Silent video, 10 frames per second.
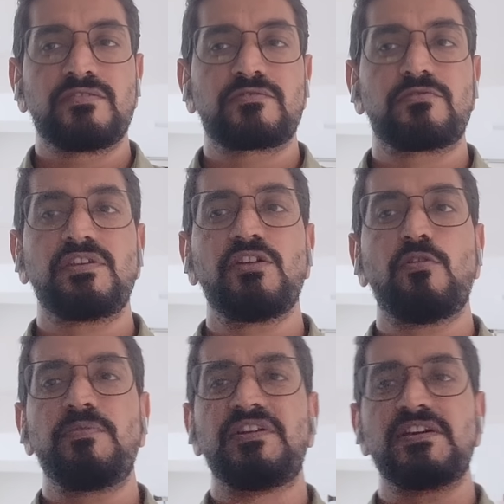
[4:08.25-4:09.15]
So think
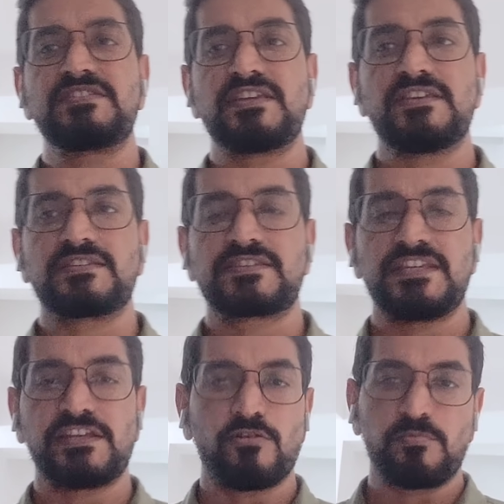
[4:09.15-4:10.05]
of it as a
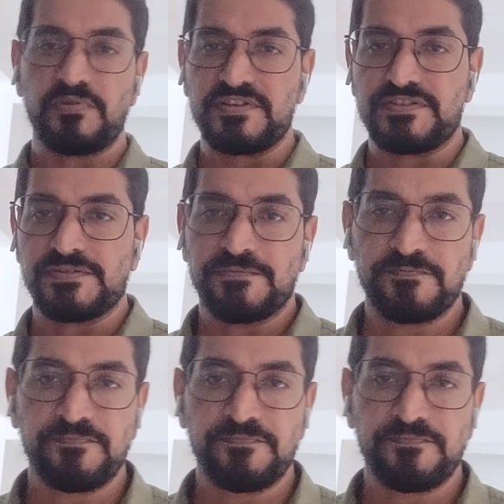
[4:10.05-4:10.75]
secure bridge.